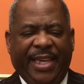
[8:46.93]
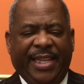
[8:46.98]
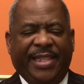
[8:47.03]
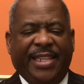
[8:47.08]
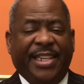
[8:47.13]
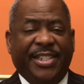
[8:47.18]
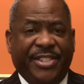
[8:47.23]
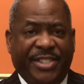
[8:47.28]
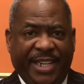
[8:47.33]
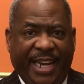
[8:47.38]

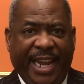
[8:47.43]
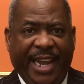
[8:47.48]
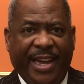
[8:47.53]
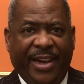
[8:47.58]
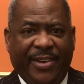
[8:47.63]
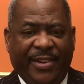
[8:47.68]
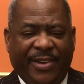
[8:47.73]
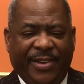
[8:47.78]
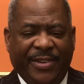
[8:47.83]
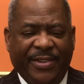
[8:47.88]
The
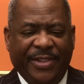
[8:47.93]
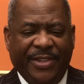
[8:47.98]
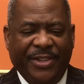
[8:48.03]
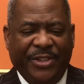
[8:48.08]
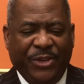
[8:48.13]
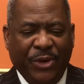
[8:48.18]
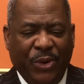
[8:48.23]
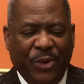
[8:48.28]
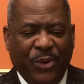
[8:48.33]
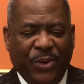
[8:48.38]
jail
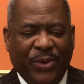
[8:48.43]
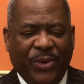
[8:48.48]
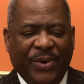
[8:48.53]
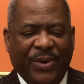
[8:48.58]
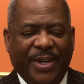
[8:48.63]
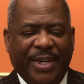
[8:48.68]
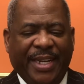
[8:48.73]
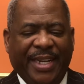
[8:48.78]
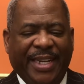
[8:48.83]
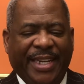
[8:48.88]

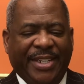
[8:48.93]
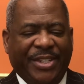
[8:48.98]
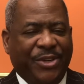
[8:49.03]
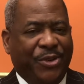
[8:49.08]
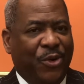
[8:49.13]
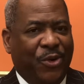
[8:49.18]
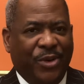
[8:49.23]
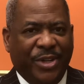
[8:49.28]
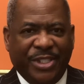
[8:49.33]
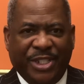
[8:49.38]
door is
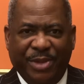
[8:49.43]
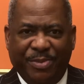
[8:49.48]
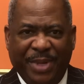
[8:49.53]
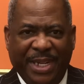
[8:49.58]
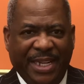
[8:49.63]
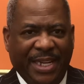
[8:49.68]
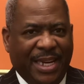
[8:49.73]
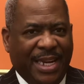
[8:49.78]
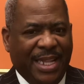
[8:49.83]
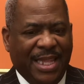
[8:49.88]
going to
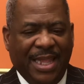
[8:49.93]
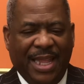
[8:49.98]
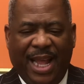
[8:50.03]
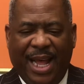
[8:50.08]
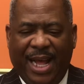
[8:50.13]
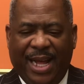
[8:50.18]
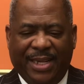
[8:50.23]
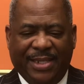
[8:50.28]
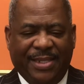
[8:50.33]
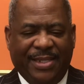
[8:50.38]
be
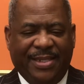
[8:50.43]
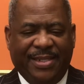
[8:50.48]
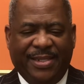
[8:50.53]
unlocked.